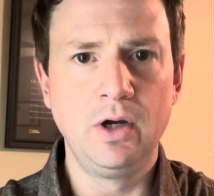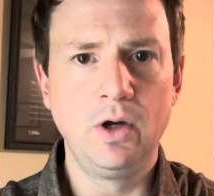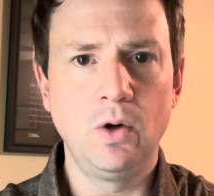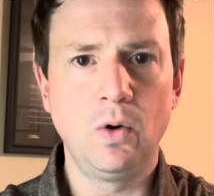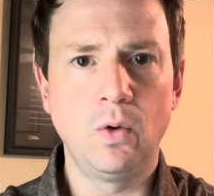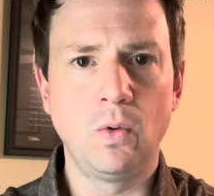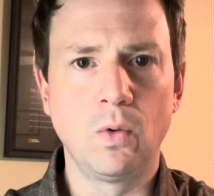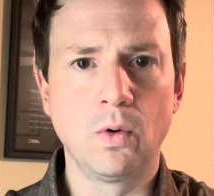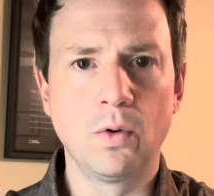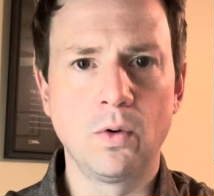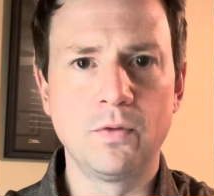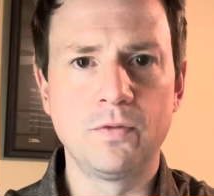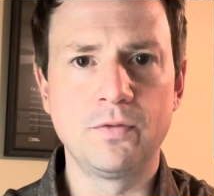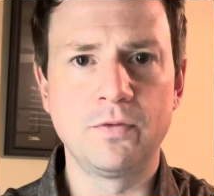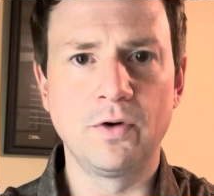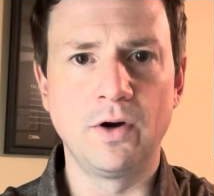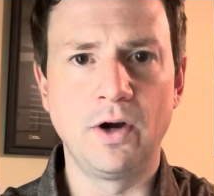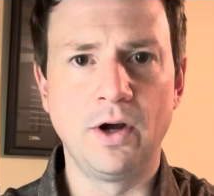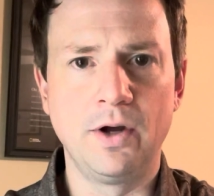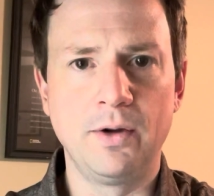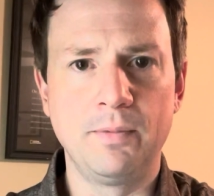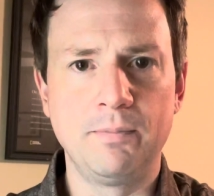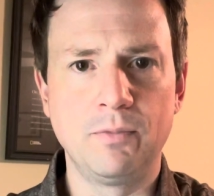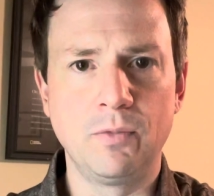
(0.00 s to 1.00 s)
or
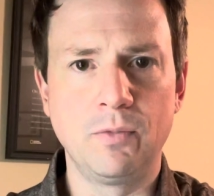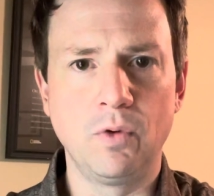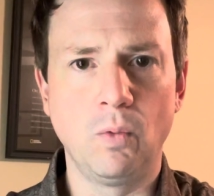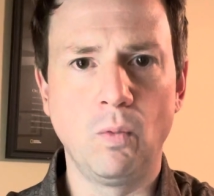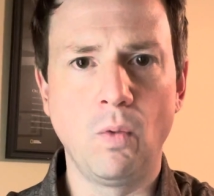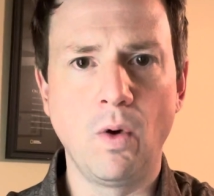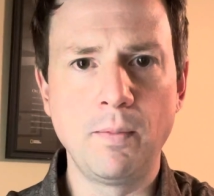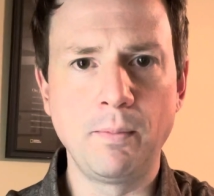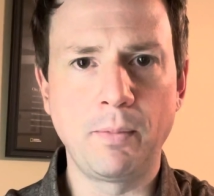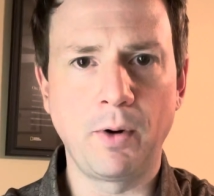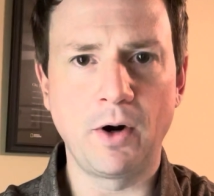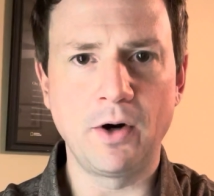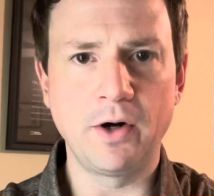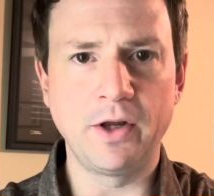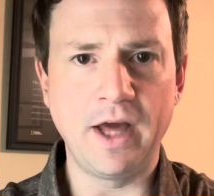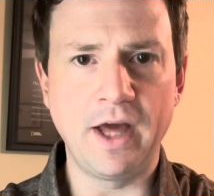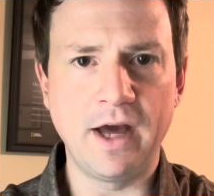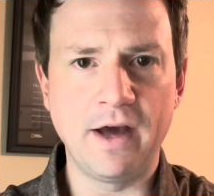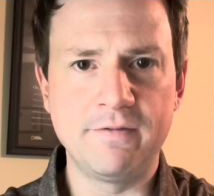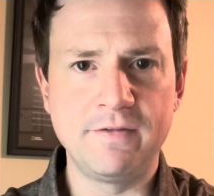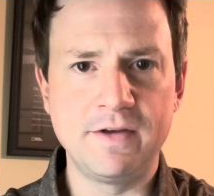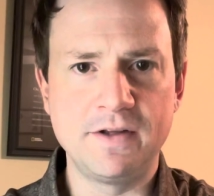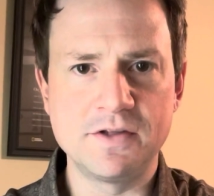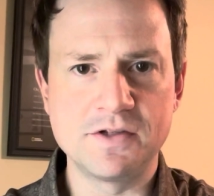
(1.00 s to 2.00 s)
from one party
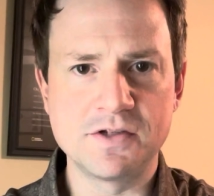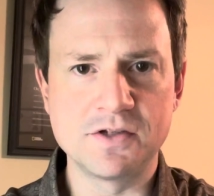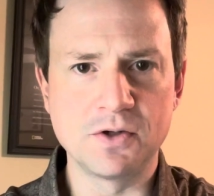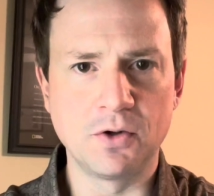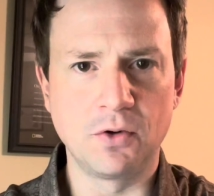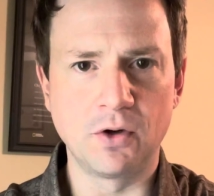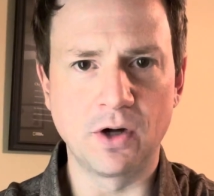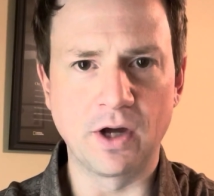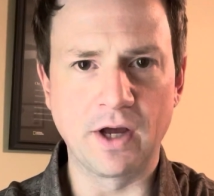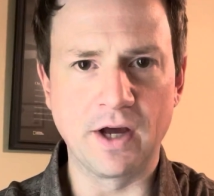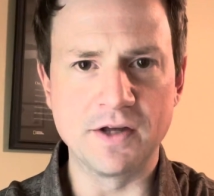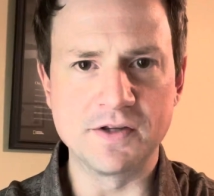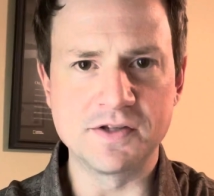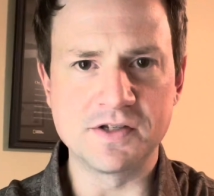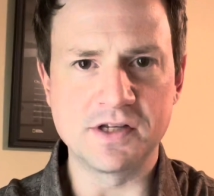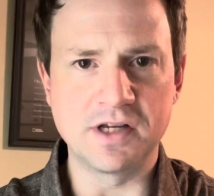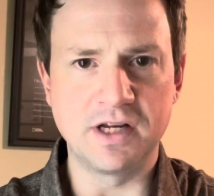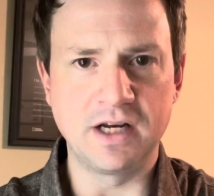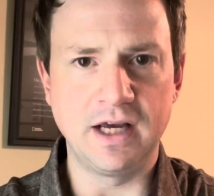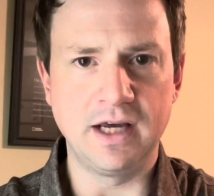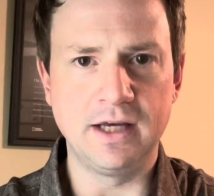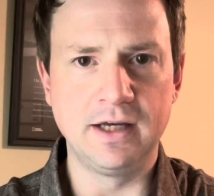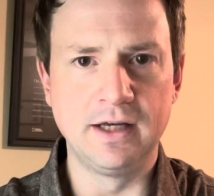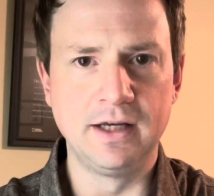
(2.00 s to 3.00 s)
having sole
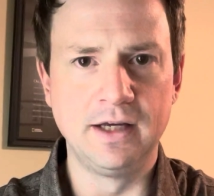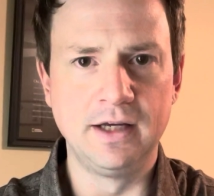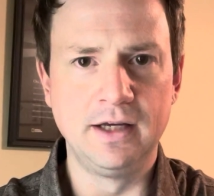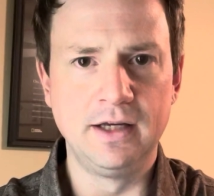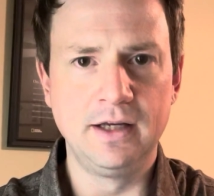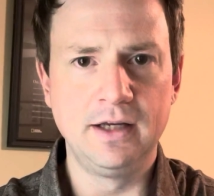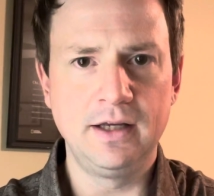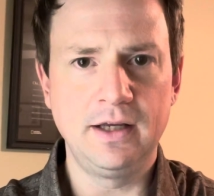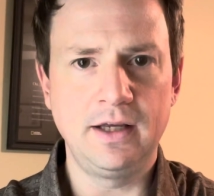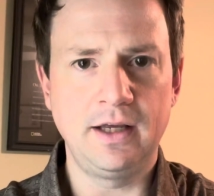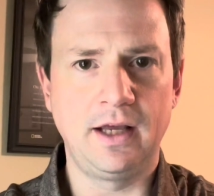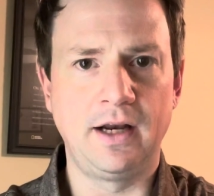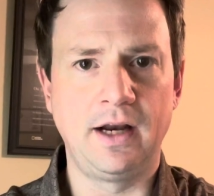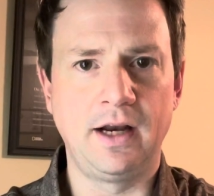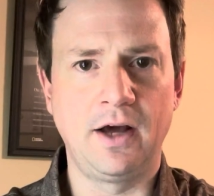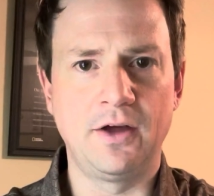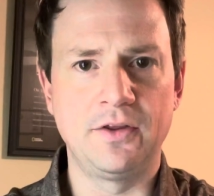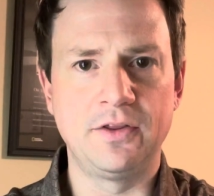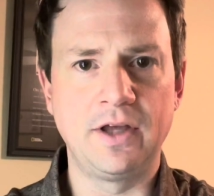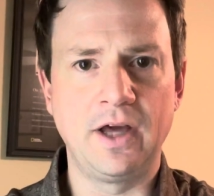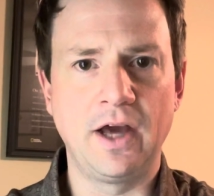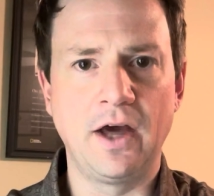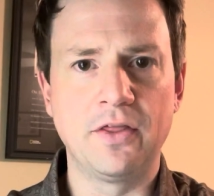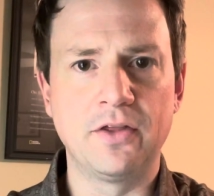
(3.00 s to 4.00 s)
custody and now
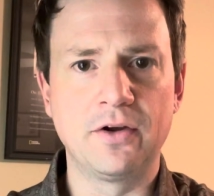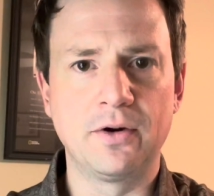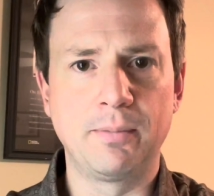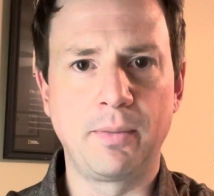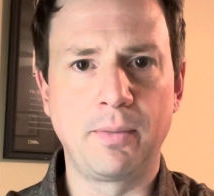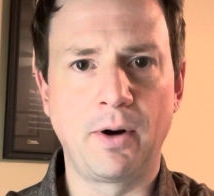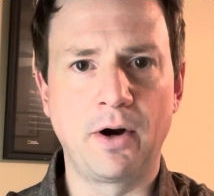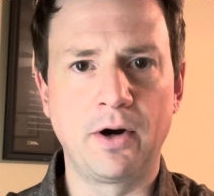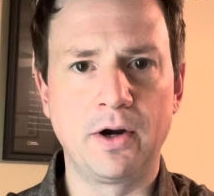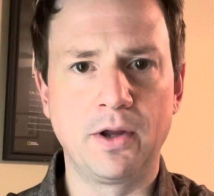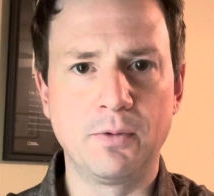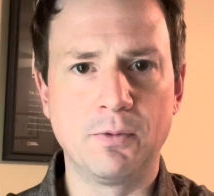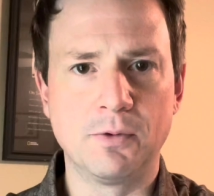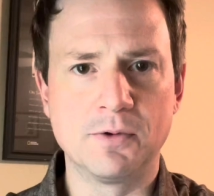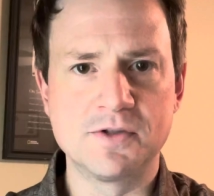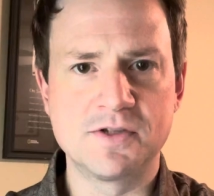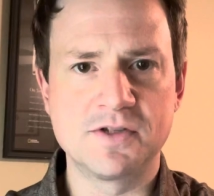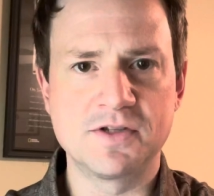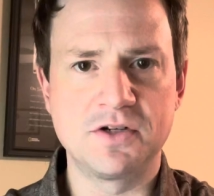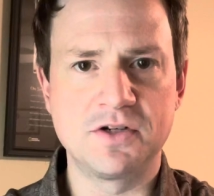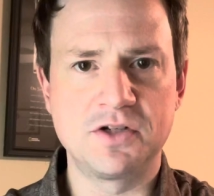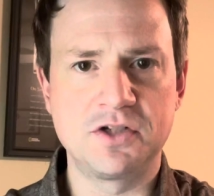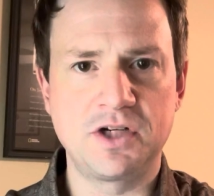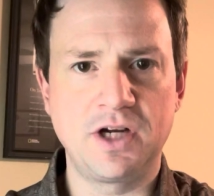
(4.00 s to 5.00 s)
the other party wants
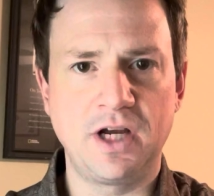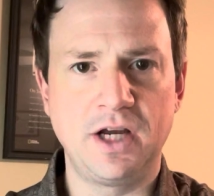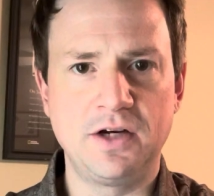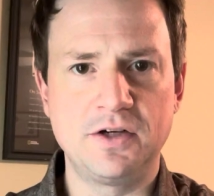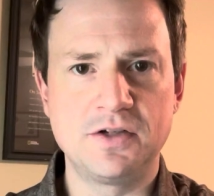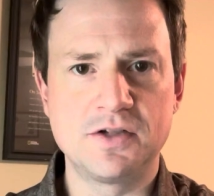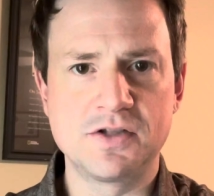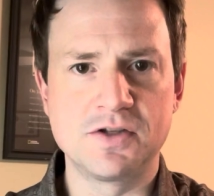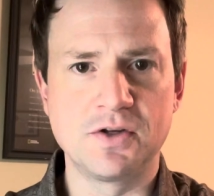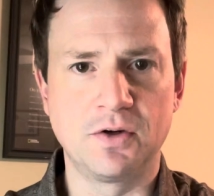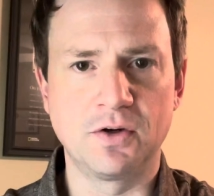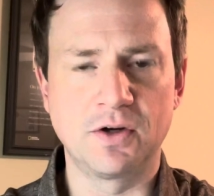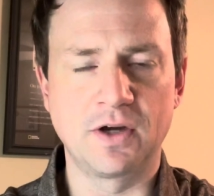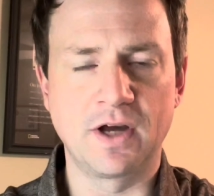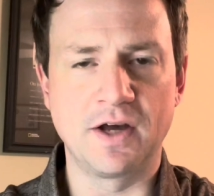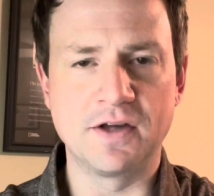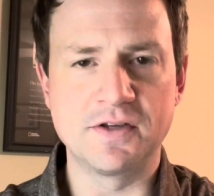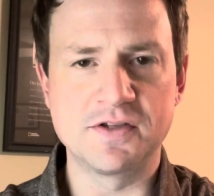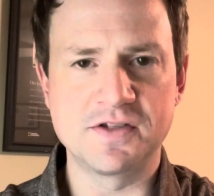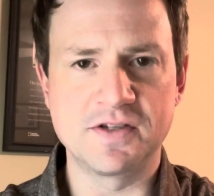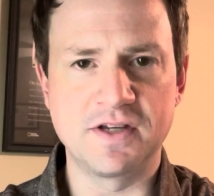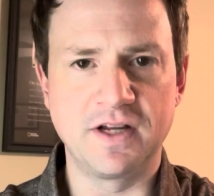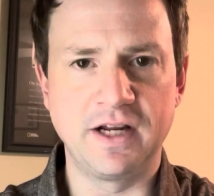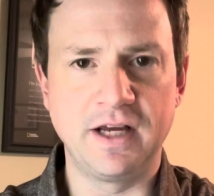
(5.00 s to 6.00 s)
to change sole
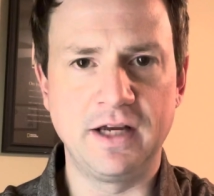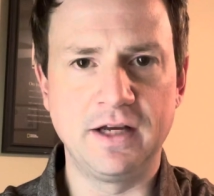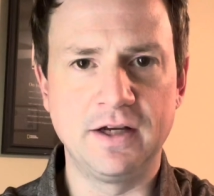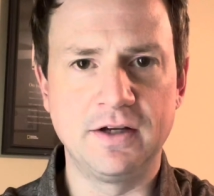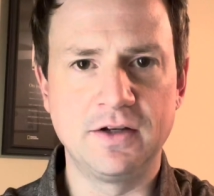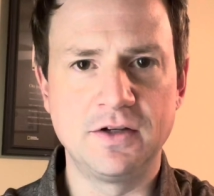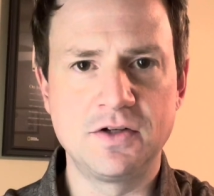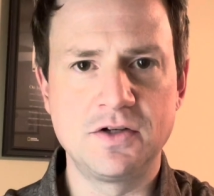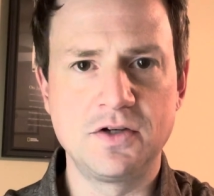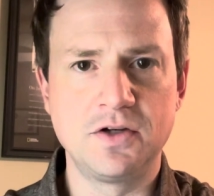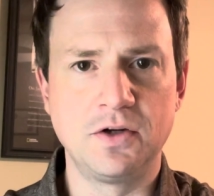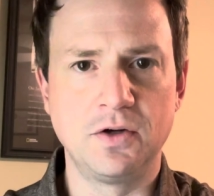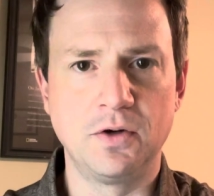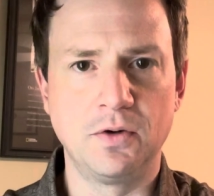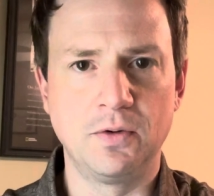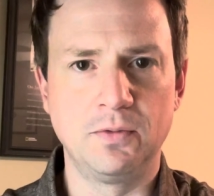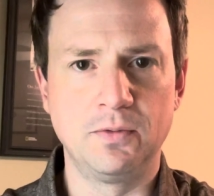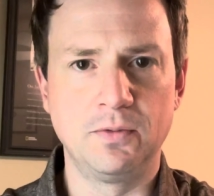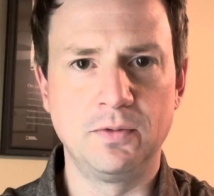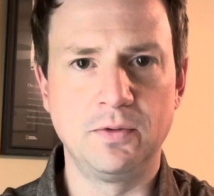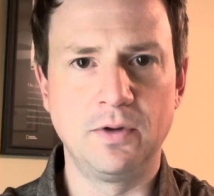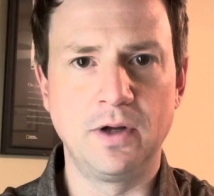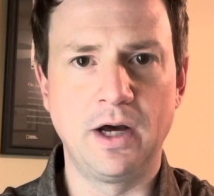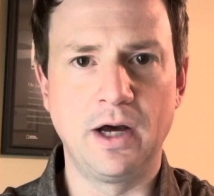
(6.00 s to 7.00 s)
custody to
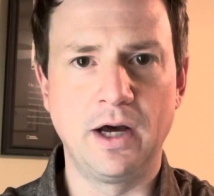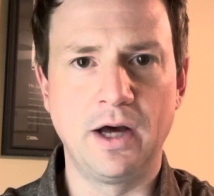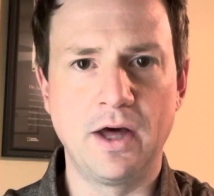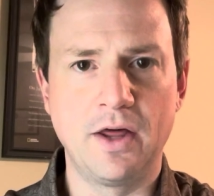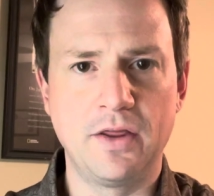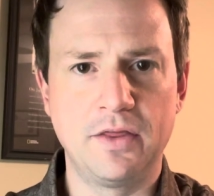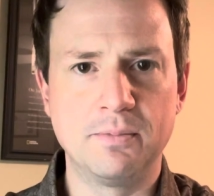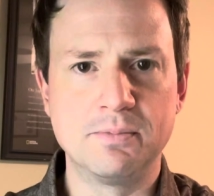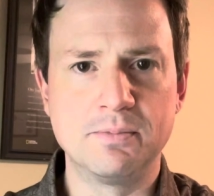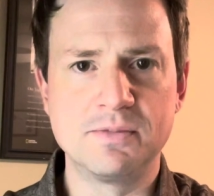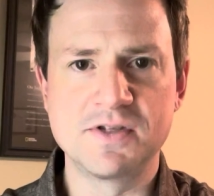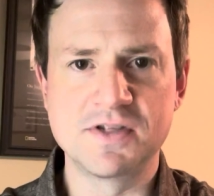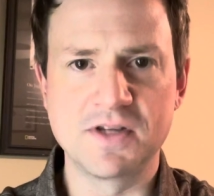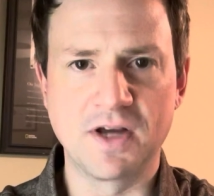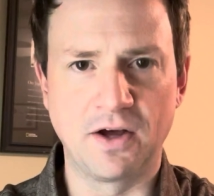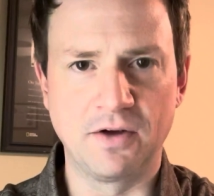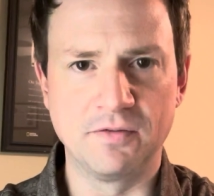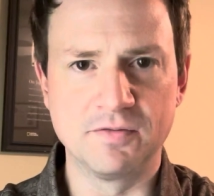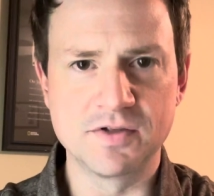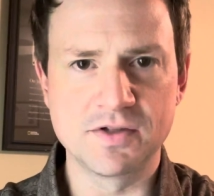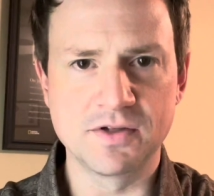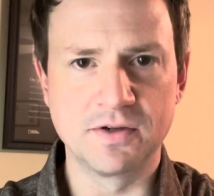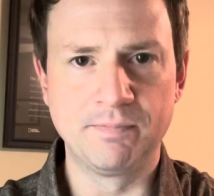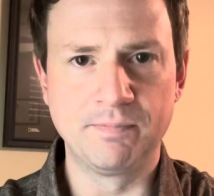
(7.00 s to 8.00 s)

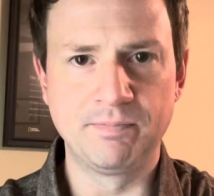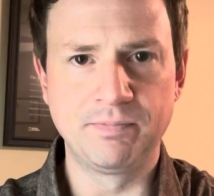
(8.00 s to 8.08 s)
themselves.